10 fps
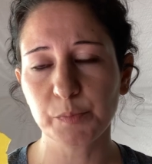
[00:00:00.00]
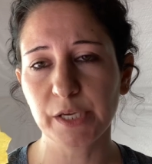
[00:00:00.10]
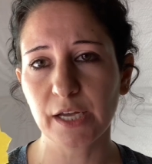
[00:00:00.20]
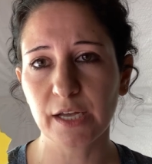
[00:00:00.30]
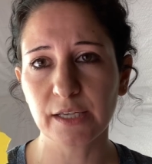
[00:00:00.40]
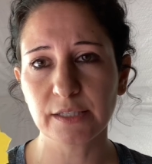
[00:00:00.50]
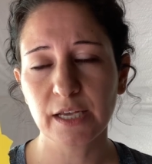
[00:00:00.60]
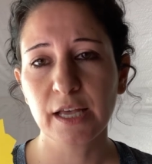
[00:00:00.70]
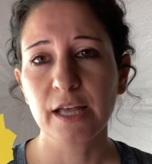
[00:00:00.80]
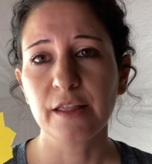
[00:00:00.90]
because
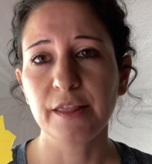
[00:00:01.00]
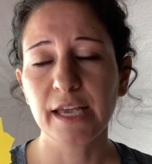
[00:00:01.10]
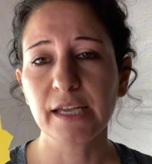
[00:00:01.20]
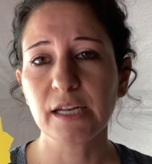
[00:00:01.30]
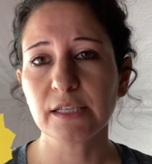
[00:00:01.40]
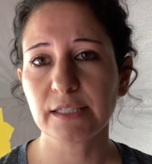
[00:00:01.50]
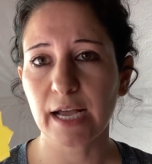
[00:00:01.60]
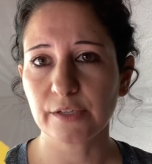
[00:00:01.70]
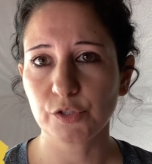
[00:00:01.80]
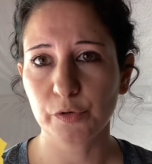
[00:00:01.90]
they can
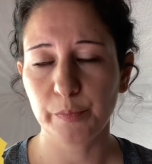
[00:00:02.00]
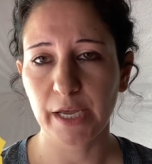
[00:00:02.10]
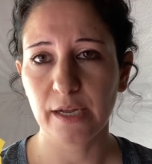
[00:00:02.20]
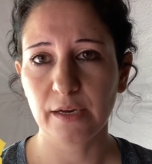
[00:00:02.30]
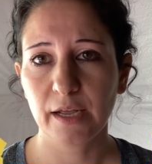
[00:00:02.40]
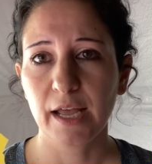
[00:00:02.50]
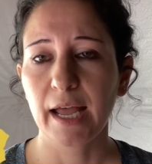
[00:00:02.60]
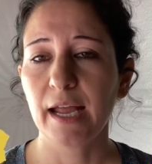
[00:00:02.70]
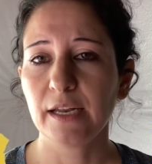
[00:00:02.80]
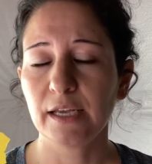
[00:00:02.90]
exacerbate
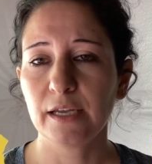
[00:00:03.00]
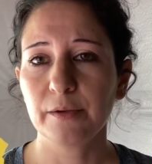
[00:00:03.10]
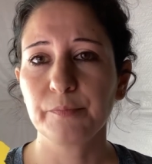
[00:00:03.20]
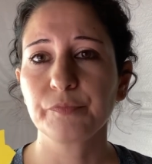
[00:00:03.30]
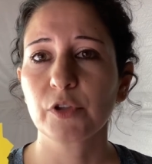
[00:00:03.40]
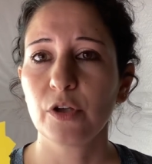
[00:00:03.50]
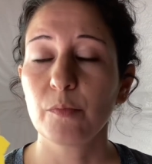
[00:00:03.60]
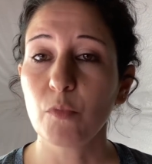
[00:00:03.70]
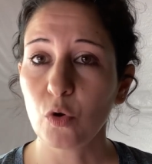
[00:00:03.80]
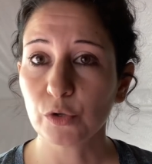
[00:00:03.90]
any
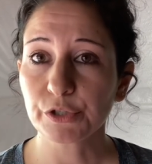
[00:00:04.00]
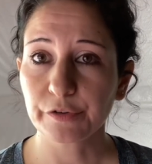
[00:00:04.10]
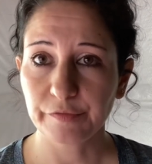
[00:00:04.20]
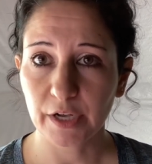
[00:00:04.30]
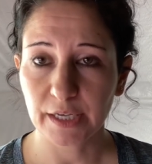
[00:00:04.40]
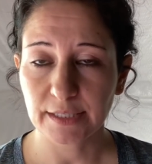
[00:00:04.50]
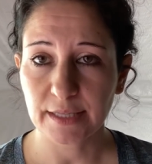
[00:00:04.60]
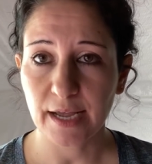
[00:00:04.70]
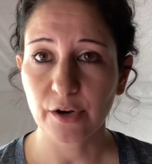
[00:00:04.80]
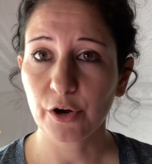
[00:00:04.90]
mold or fungus
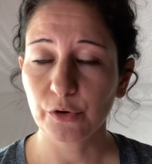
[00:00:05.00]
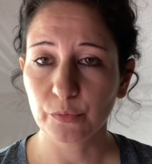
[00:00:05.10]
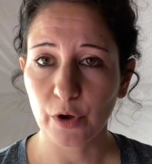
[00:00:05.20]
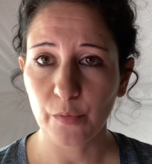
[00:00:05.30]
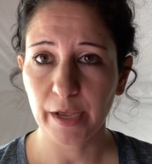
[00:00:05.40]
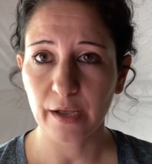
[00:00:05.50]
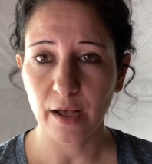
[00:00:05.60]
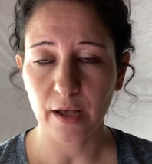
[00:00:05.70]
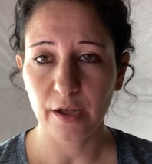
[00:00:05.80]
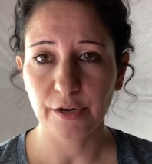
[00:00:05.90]
that are growing
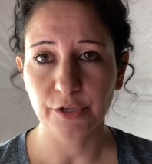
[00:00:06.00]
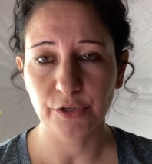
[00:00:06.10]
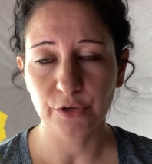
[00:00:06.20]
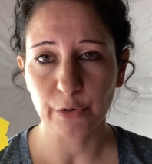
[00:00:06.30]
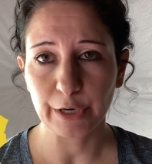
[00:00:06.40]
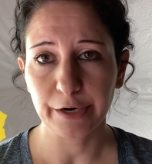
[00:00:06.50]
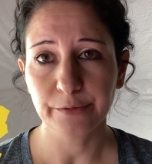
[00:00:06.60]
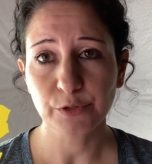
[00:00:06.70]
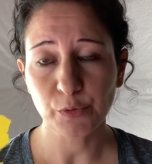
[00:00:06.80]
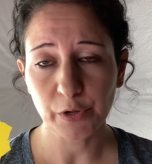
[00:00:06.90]
on your
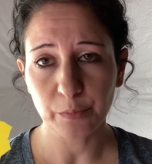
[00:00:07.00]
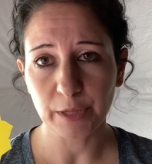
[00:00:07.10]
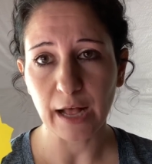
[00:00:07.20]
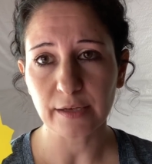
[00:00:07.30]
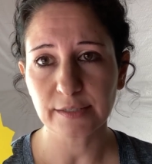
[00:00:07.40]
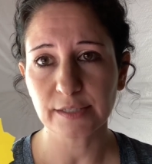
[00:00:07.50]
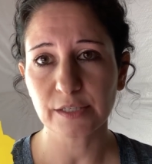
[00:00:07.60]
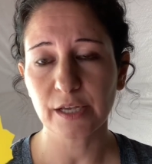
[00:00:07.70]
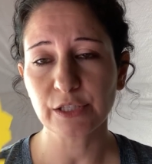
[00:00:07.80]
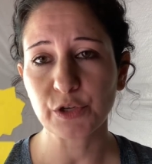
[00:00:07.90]
soil blocks.
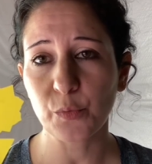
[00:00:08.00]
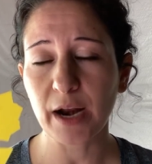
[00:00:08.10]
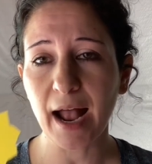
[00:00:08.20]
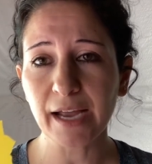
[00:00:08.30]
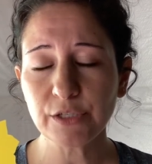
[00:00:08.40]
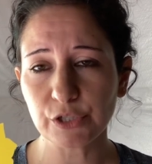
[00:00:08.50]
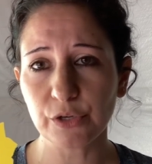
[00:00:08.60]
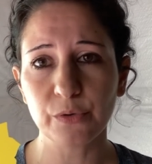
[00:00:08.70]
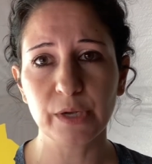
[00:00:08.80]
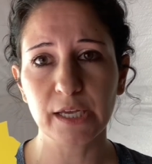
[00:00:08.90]
So what I
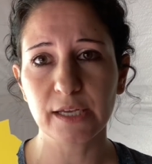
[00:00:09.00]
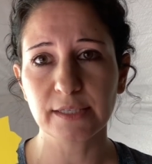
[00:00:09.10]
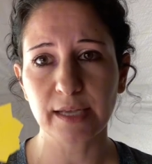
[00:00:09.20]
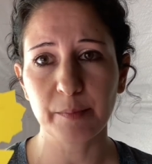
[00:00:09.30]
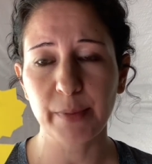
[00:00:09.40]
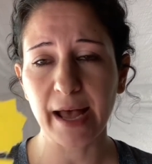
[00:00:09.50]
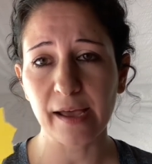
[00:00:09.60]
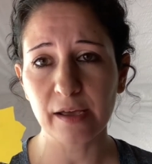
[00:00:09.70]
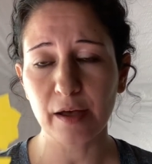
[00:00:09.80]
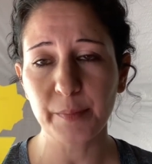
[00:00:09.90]
do is I
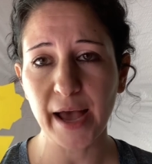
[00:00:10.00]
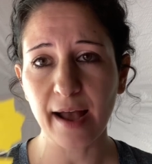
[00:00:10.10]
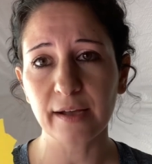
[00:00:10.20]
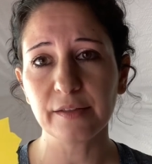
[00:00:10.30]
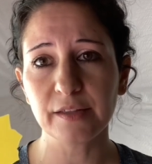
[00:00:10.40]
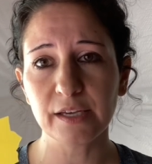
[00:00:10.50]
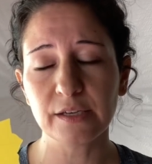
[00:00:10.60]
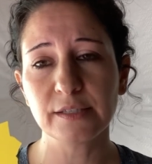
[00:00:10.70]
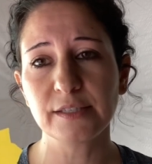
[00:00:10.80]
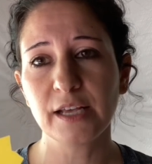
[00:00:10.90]
buy a pack of
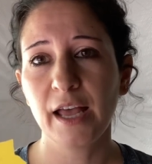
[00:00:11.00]
these,